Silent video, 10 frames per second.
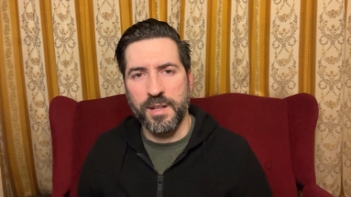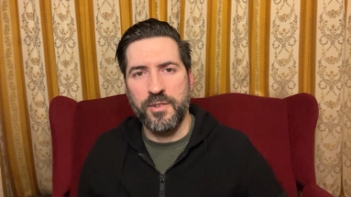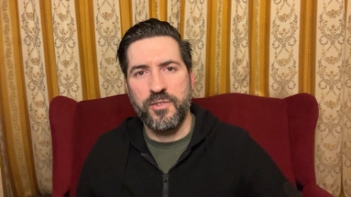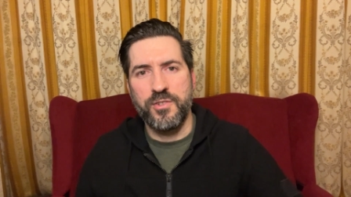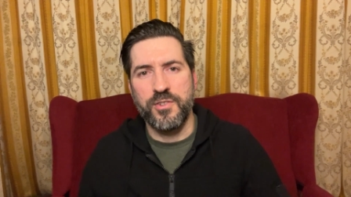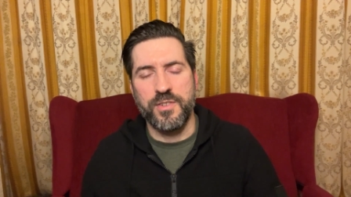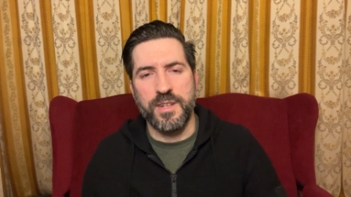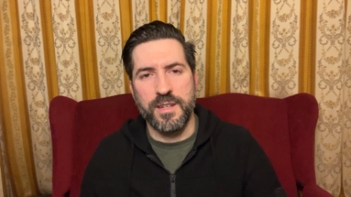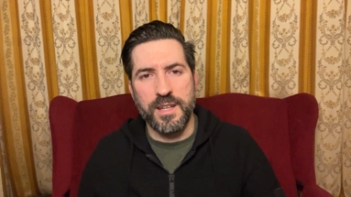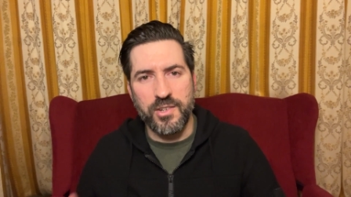let's just
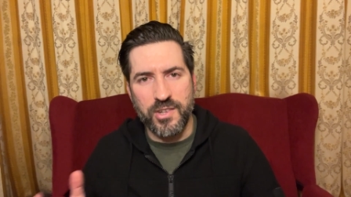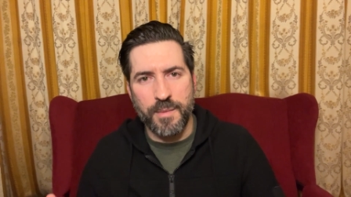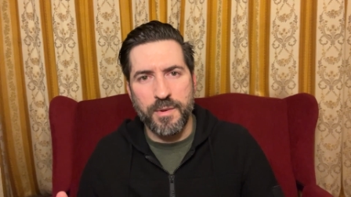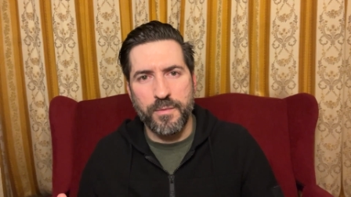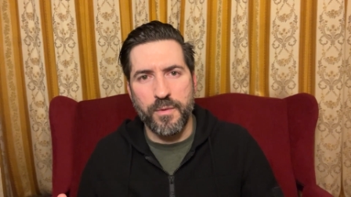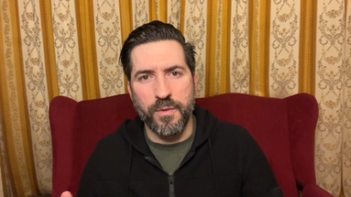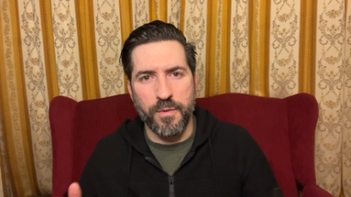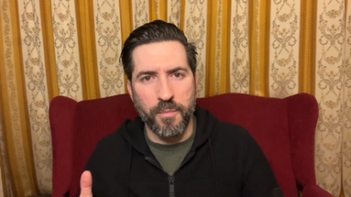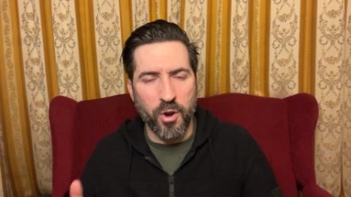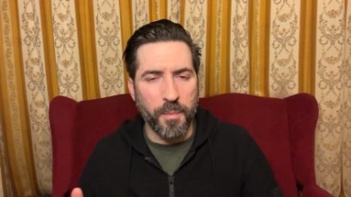examine for
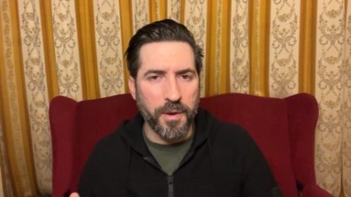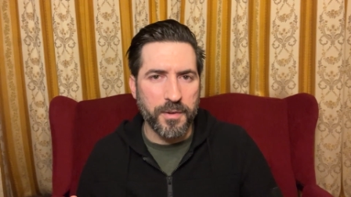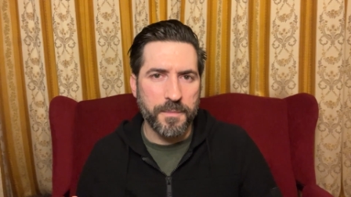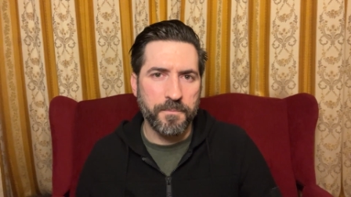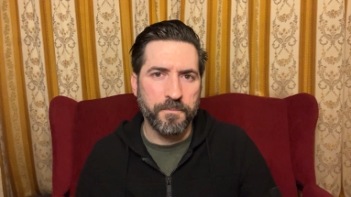the moment